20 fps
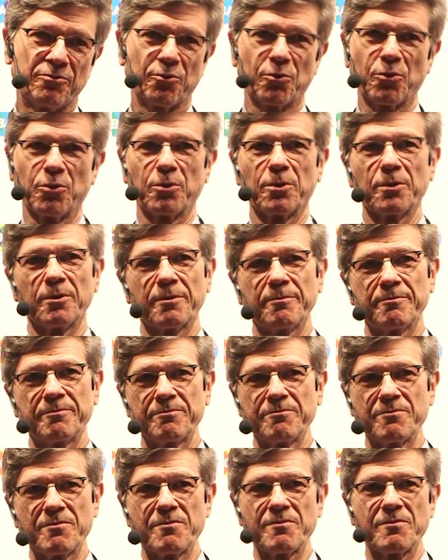for
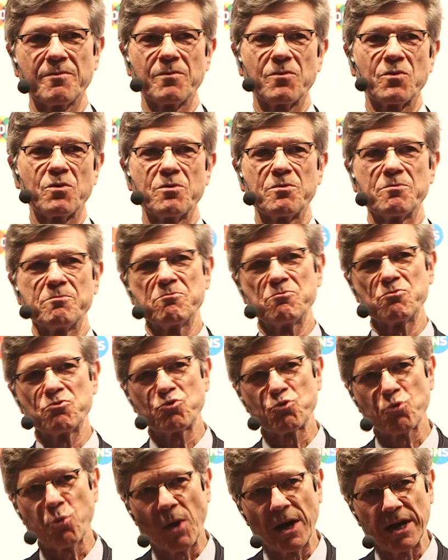
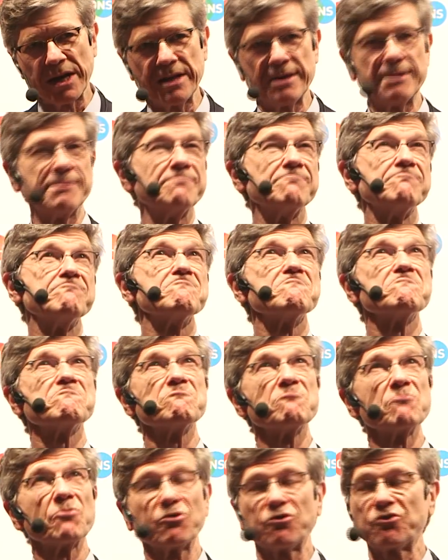
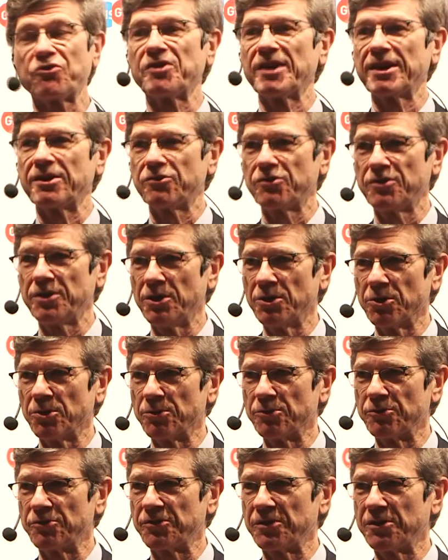26
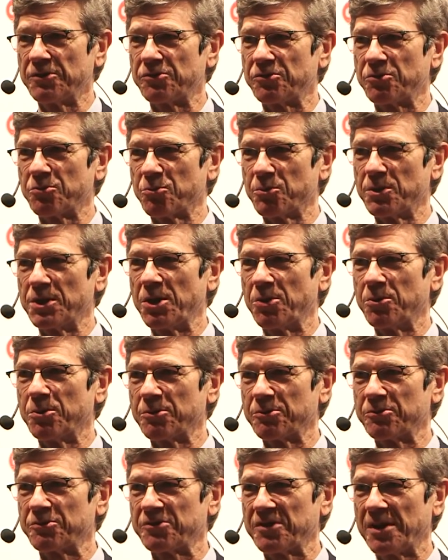years since the
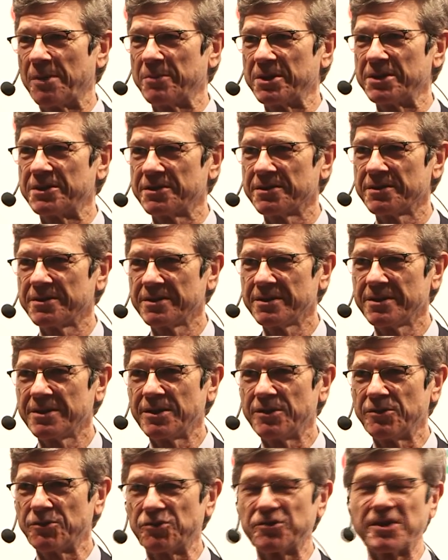Rio Earth Summit
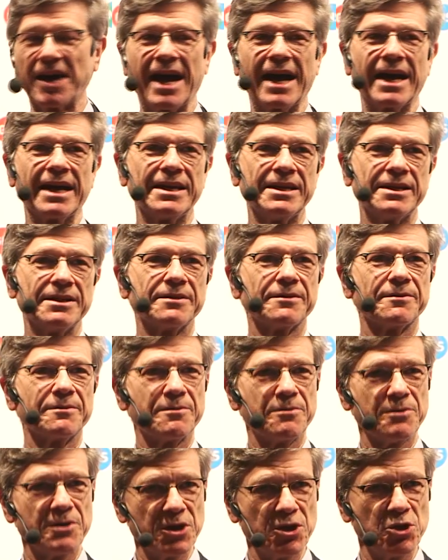signed
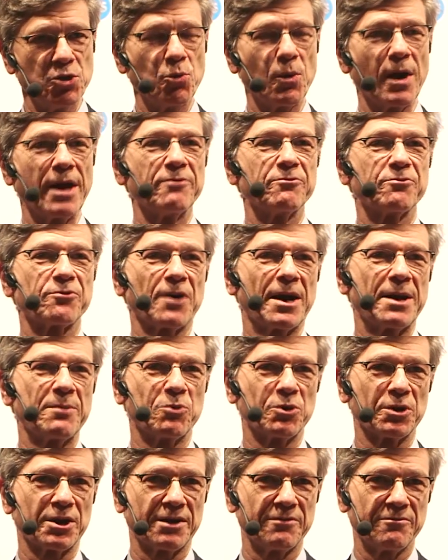the UN
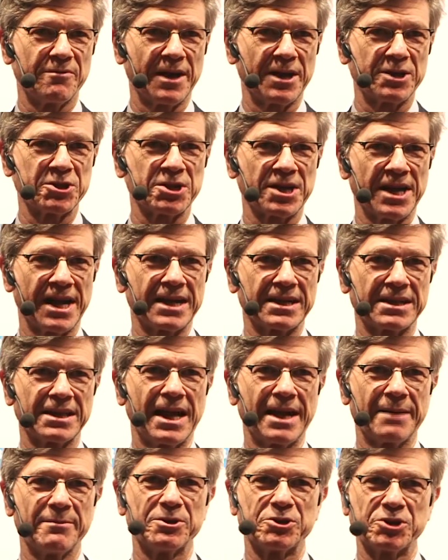Framework Convention on
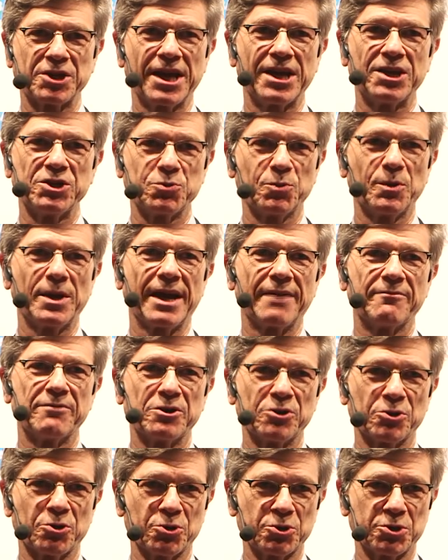Climate Change, we
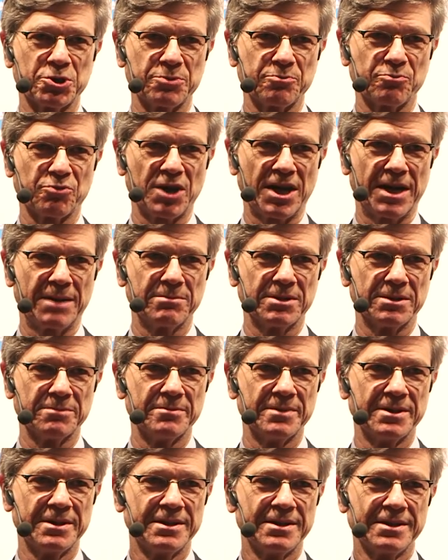have an urgent
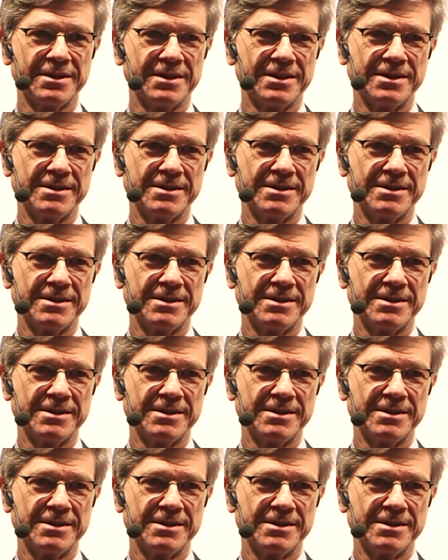problem.